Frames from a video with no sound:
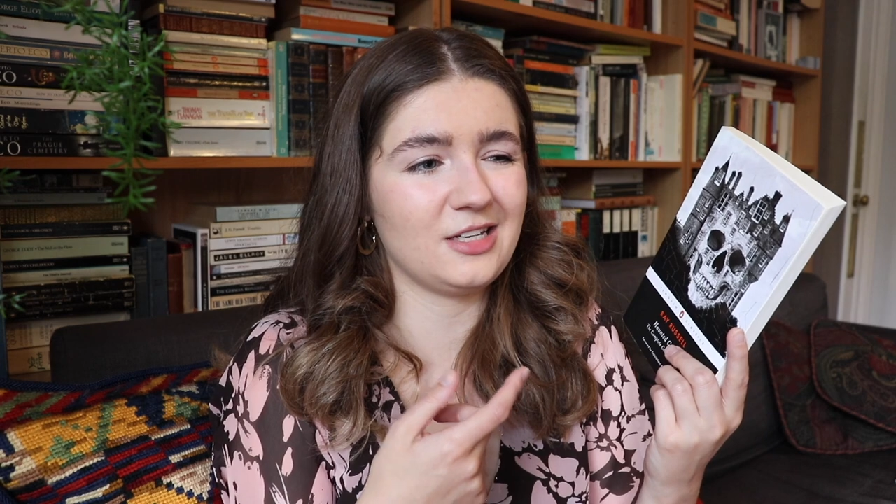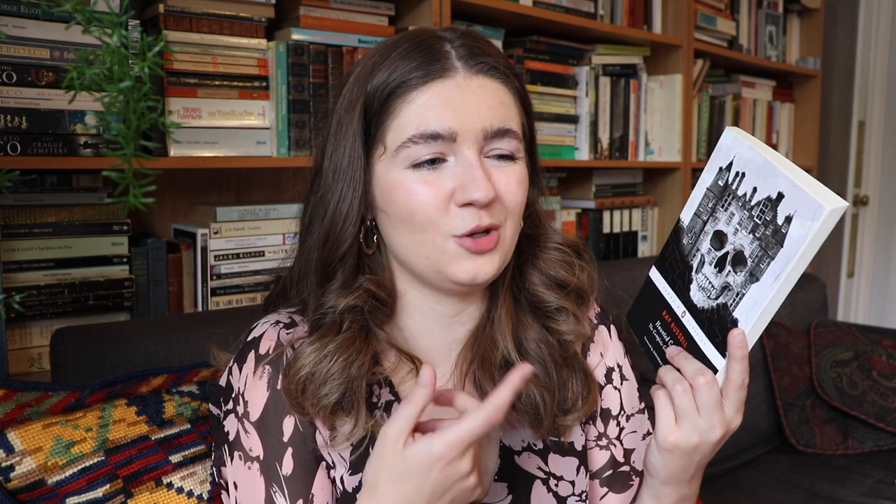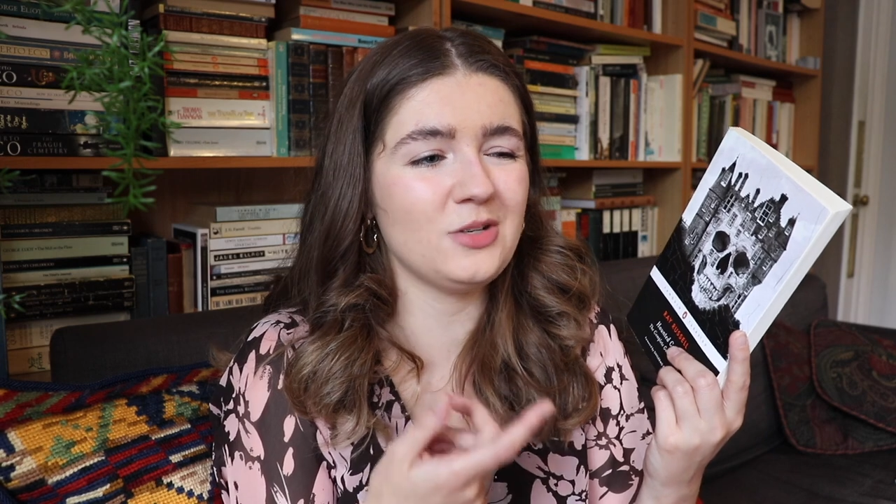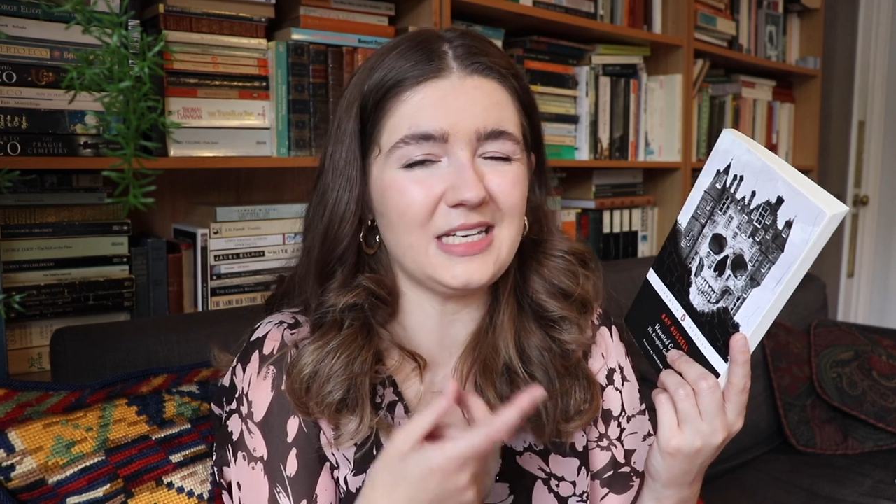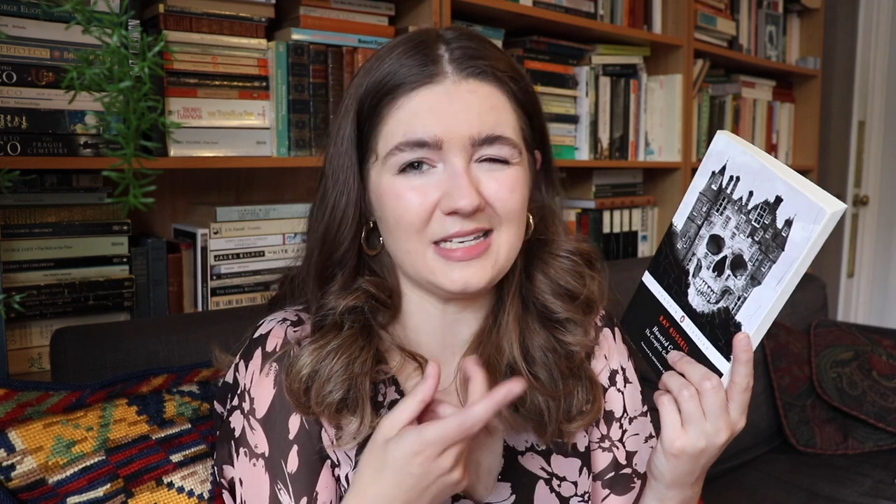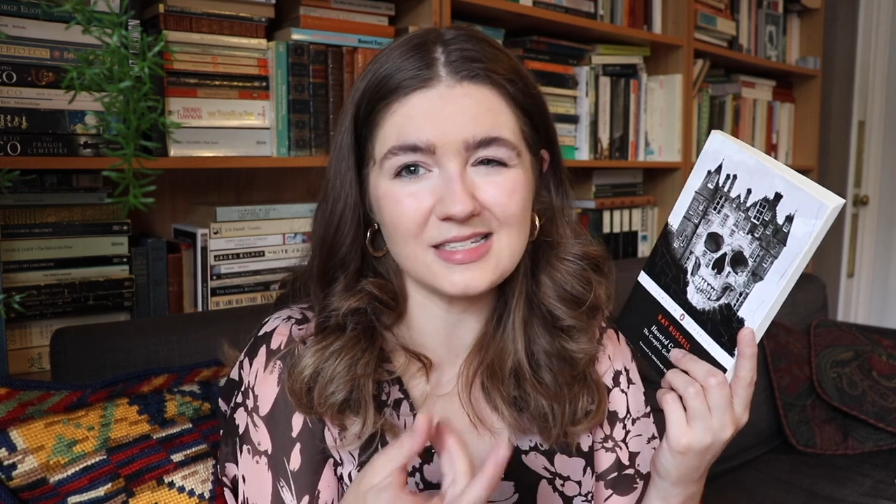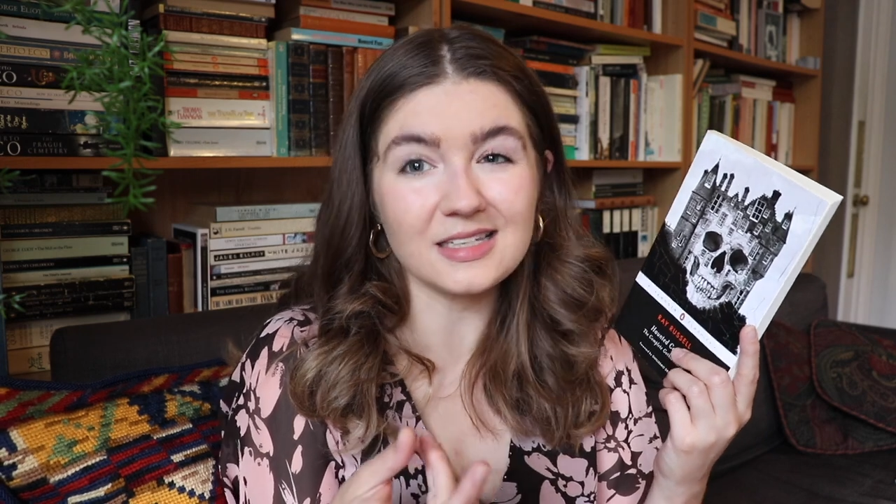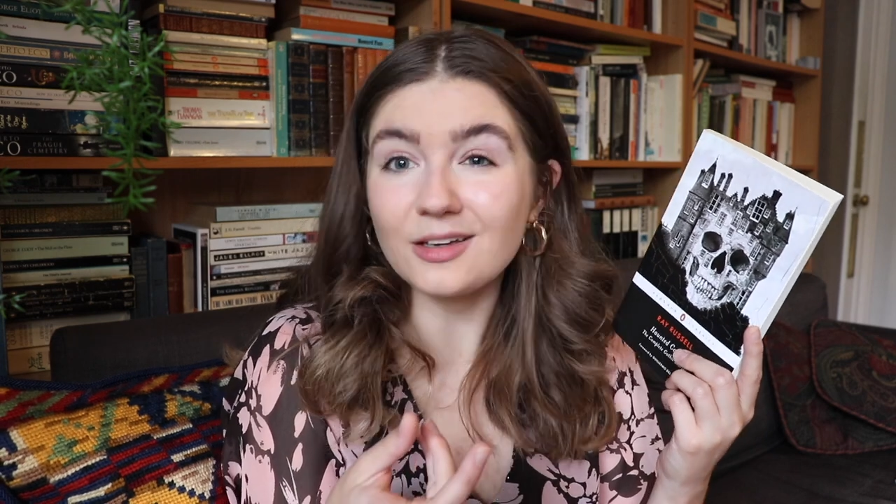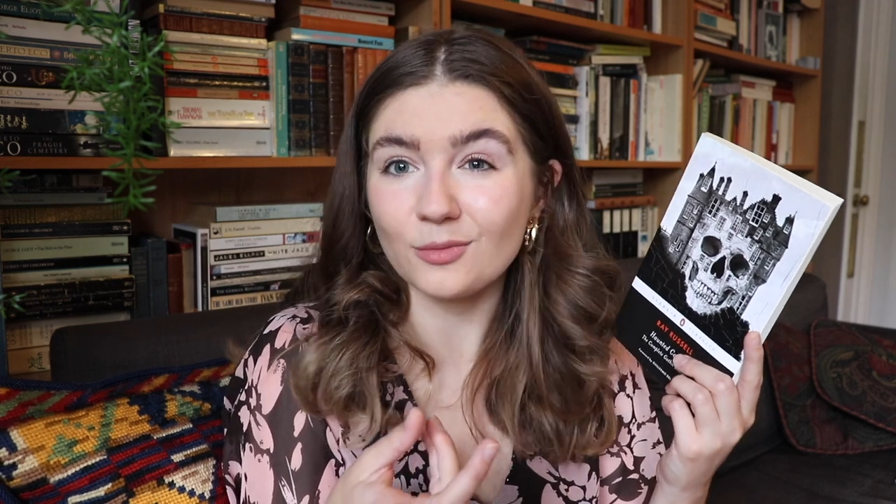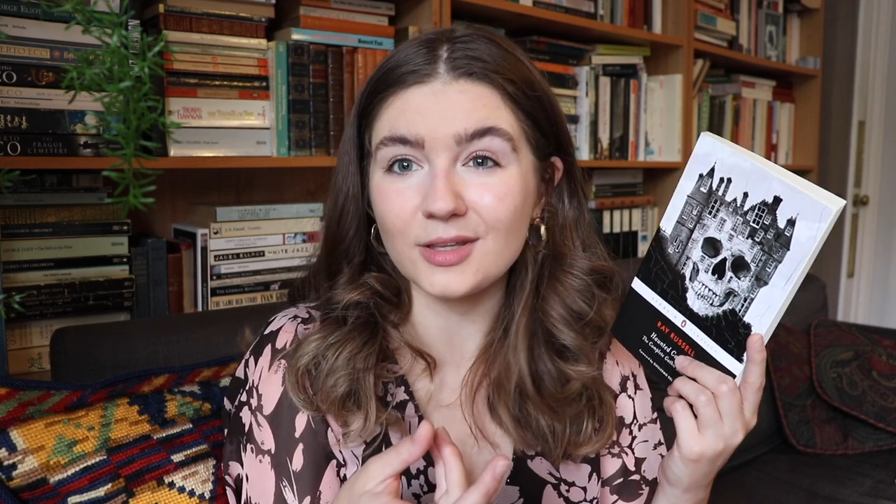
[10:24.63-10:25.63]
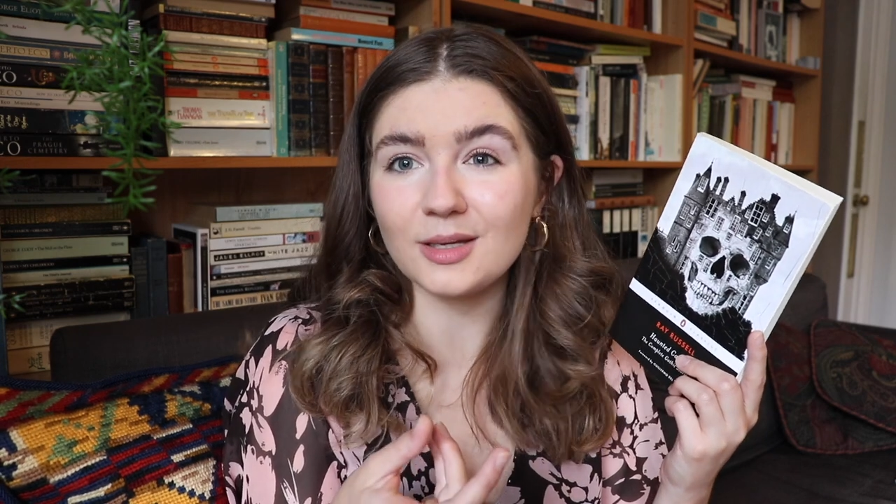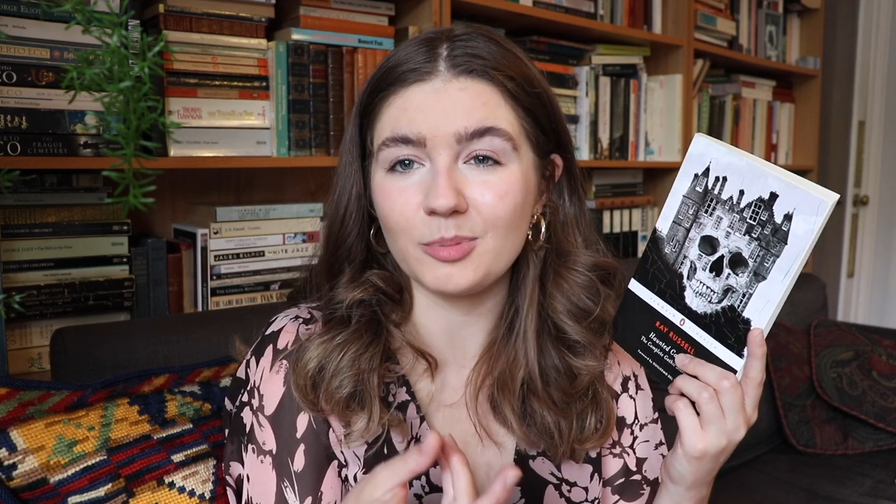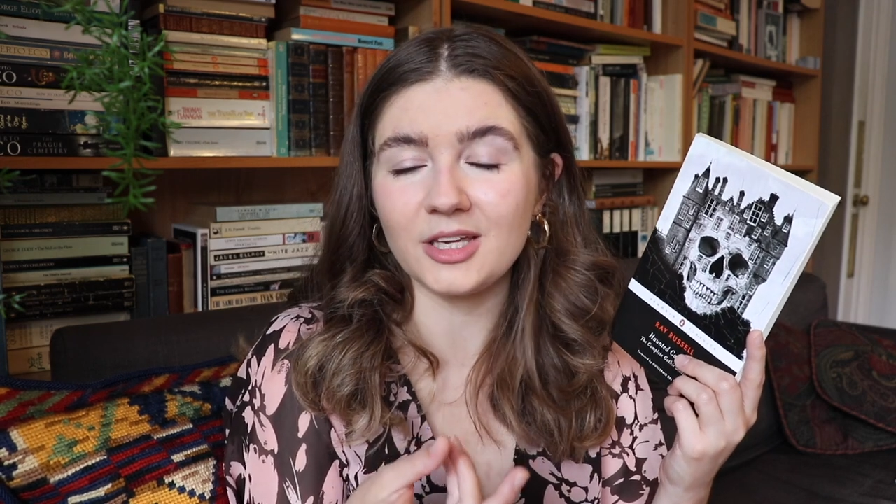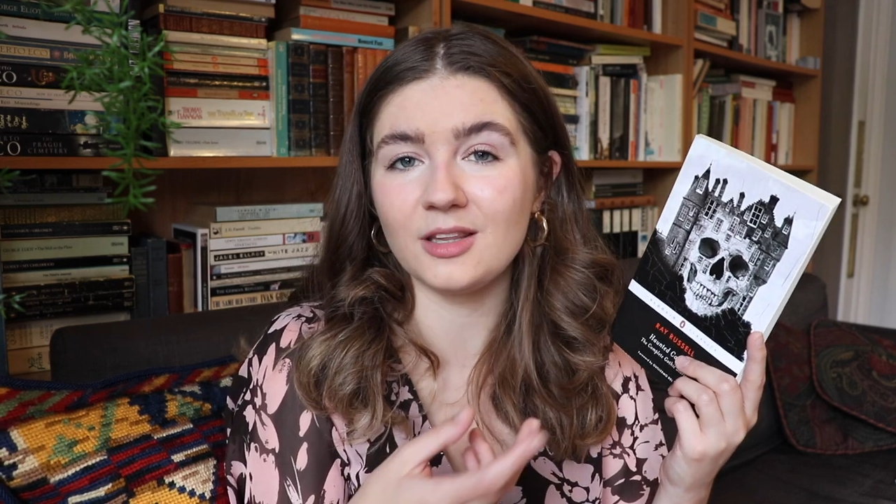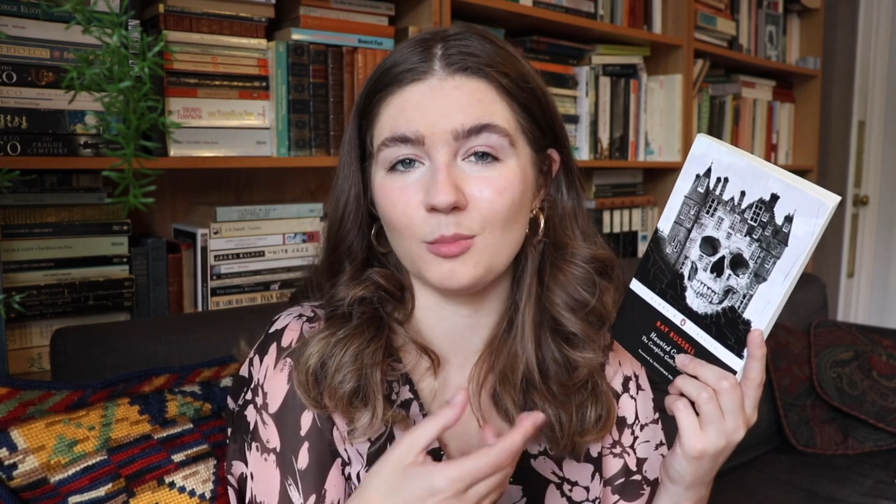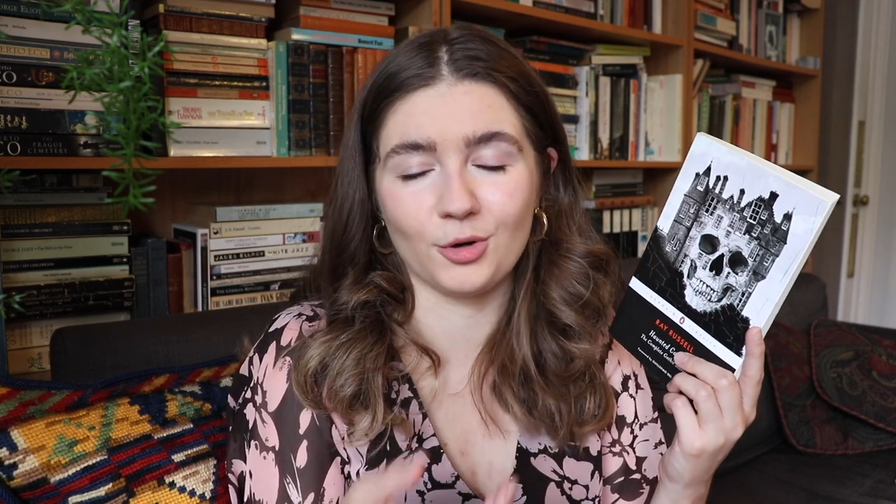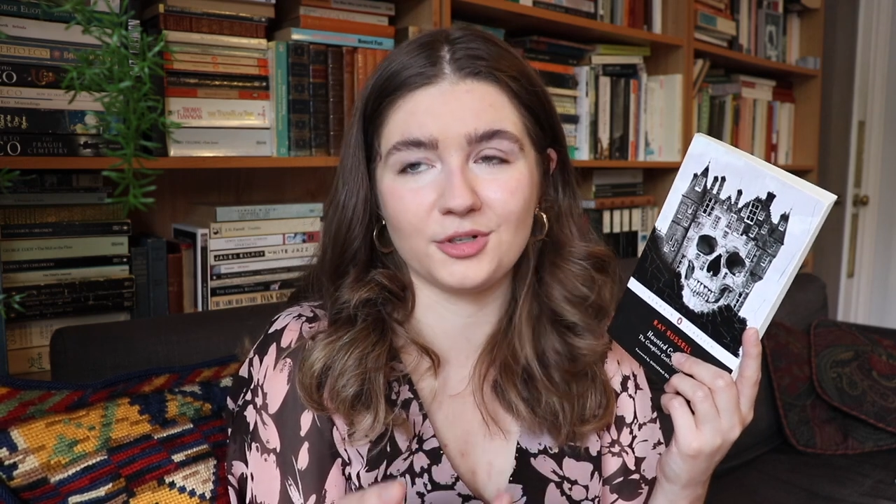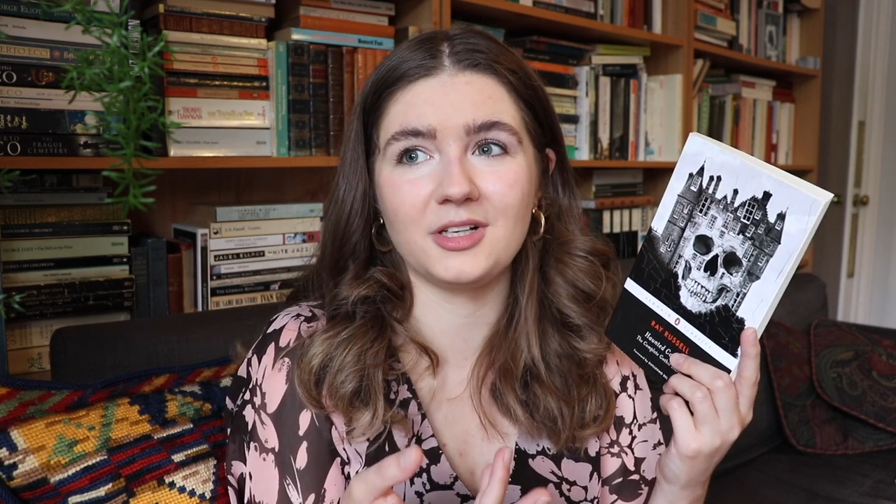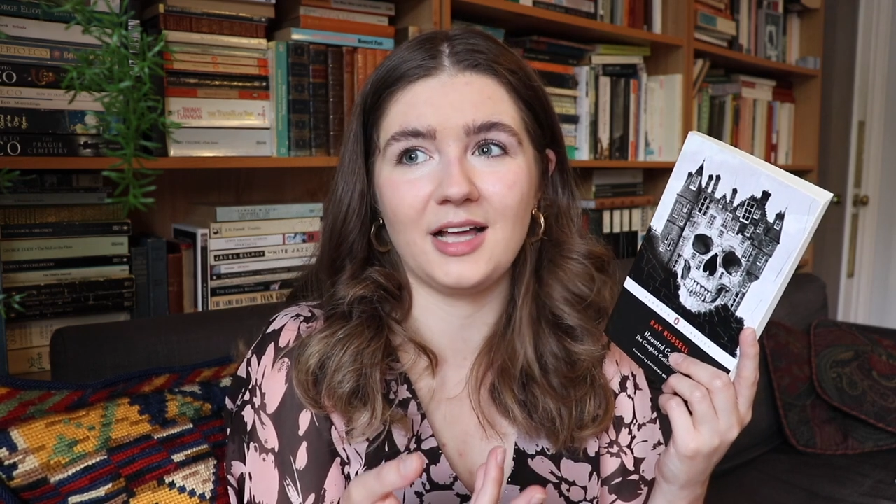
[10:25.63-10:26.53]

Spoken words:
It could easily really be in the modern